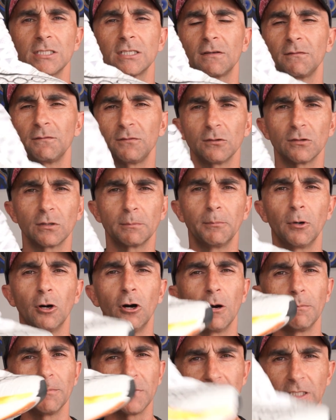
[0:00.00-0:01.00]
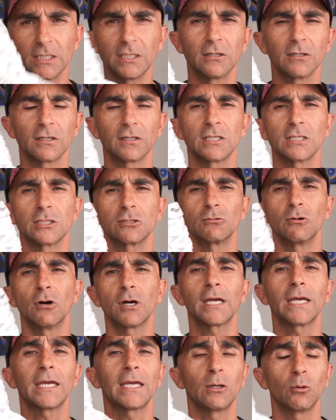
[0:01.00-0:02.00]
you can feel the pop, you get onto this
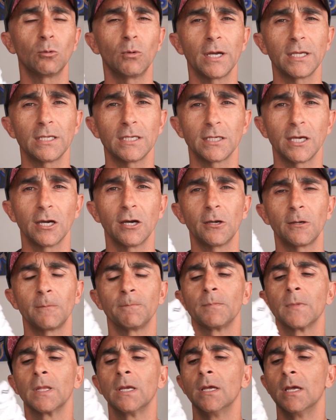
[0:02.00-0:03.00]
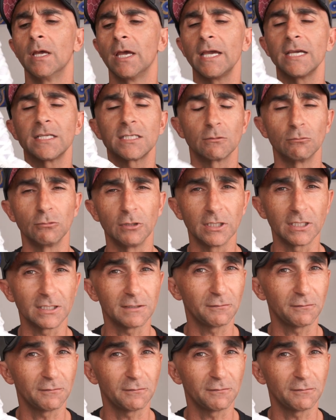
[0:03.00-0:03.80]
rocker and away you go. It's a really